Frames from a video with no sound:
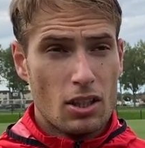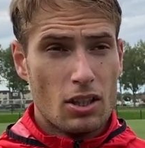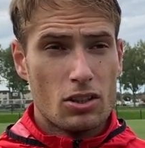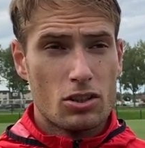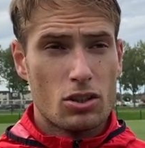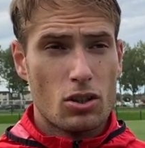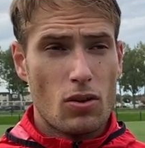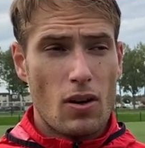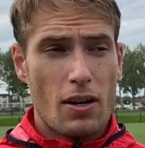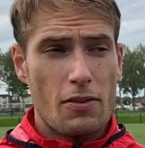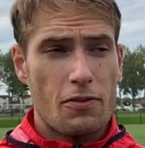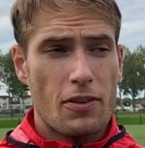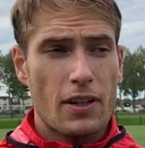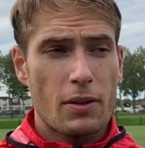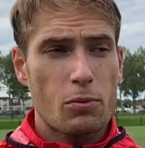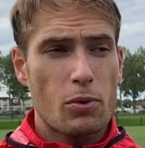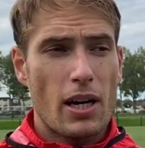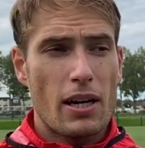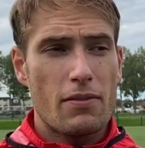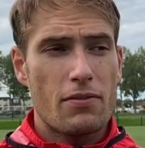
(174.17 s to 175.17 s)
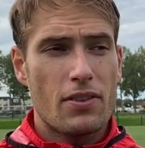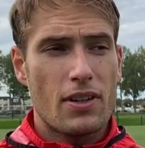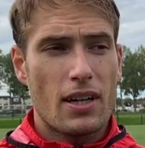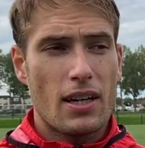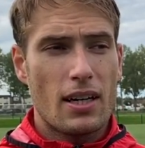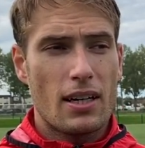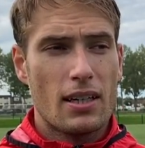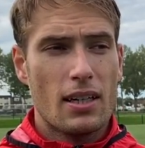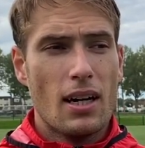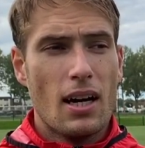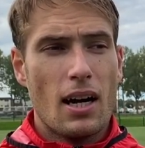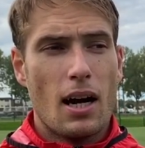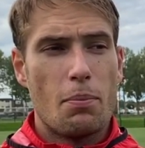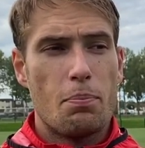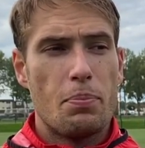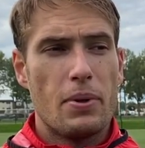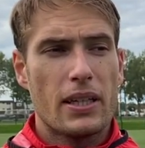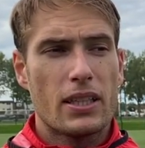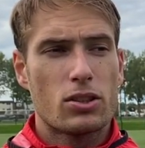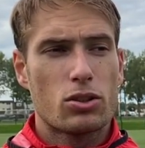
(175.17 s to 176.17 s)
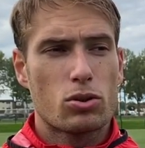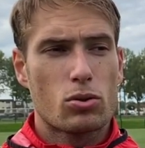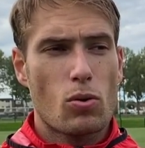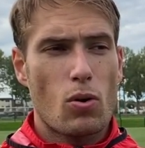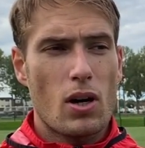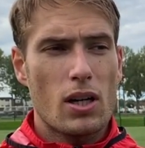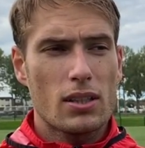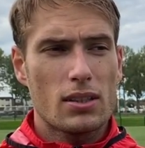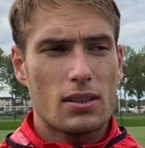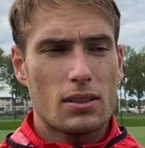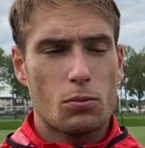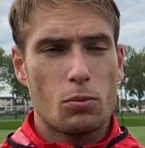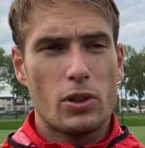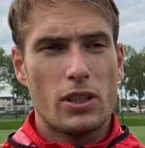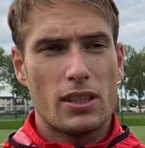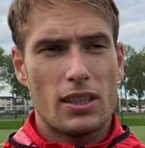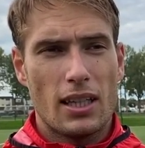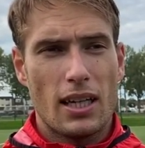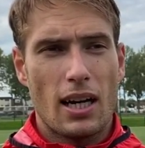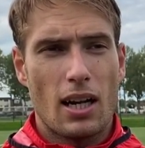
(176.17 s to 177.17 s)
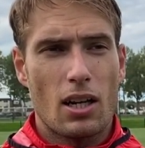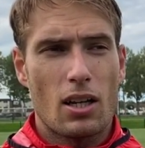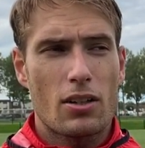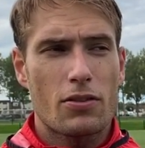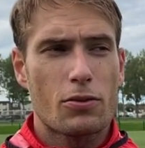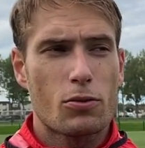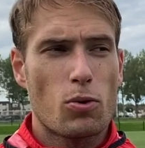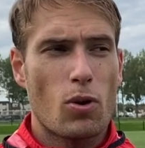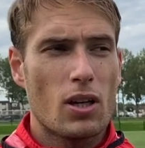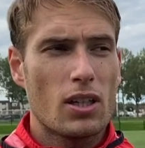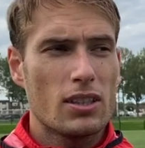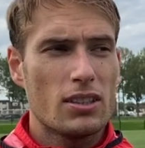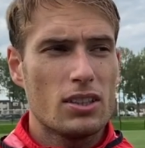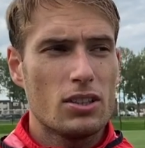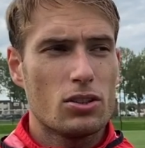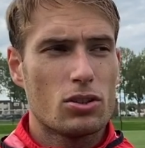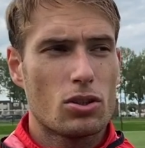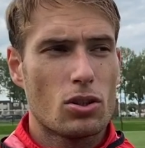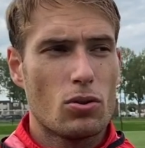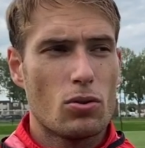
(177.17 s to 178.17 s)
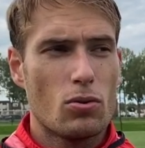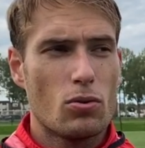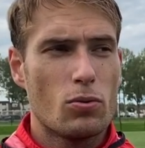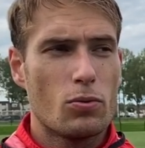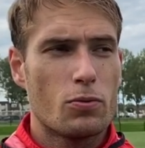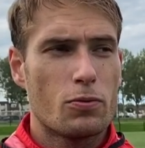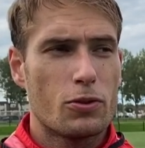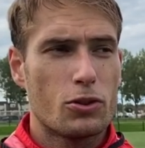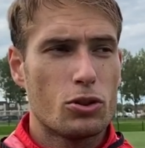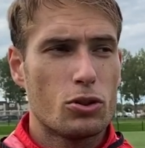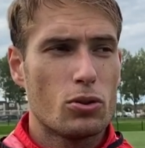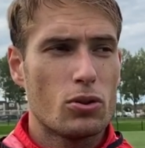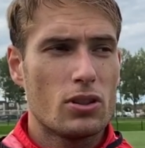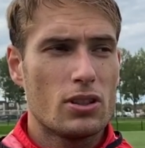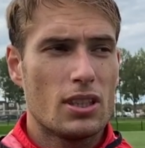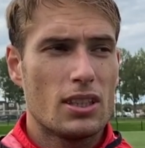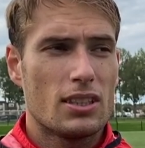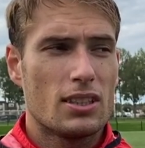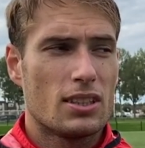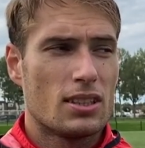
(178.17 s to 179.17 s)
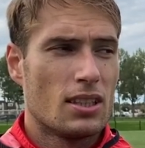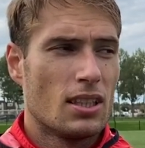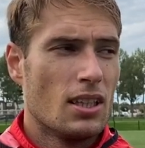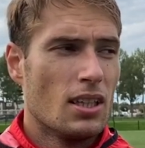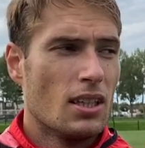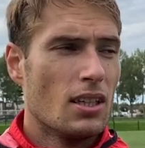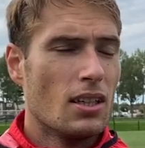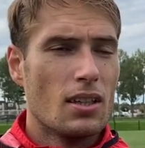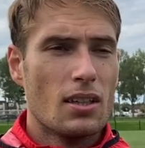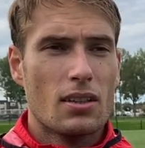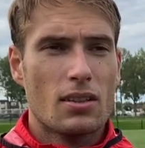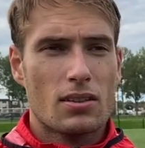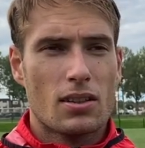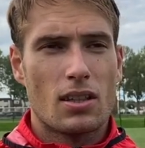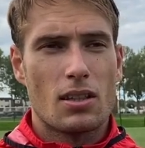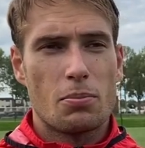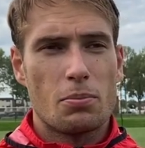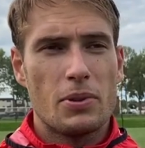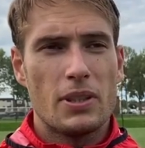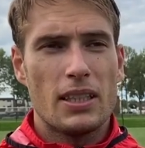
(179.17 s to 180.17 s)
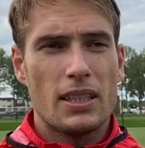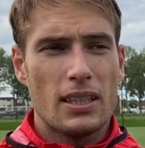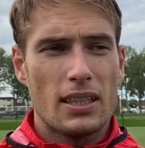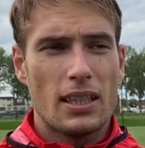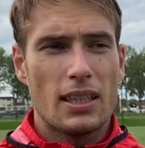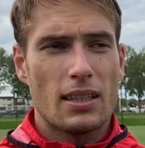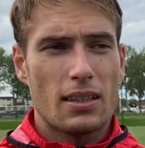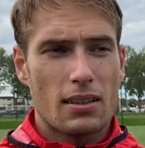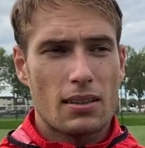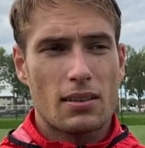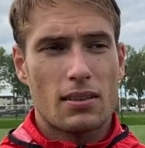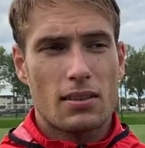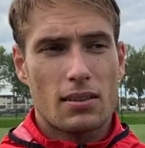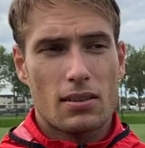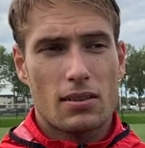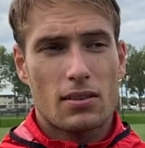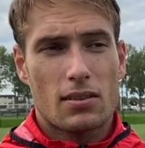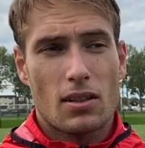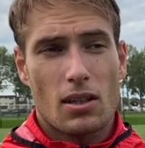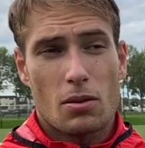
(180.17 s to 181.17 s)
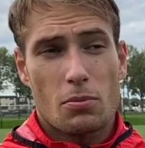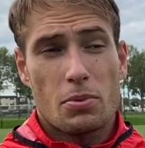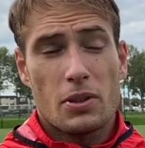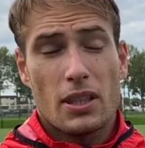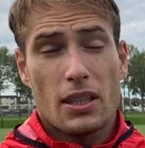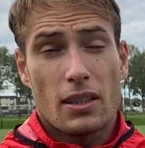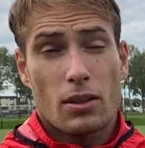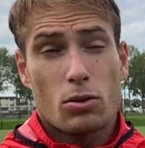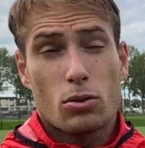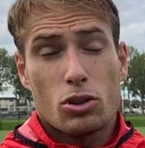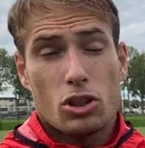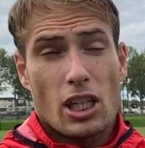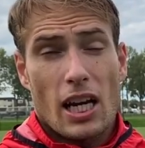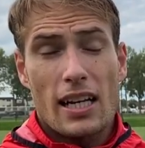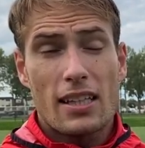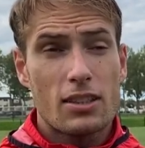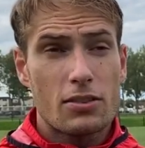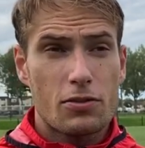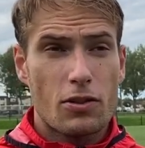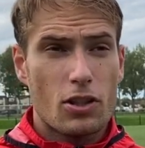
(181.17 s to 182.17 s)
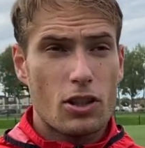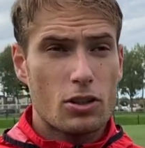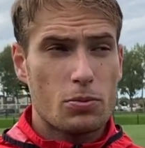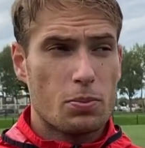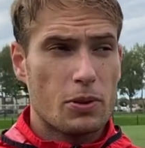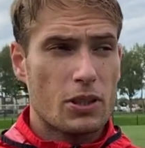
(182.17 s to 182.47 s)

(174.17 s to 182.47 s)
So I think we have a big squad with a lot of quality. So for sure that's going to be a good challenge for us,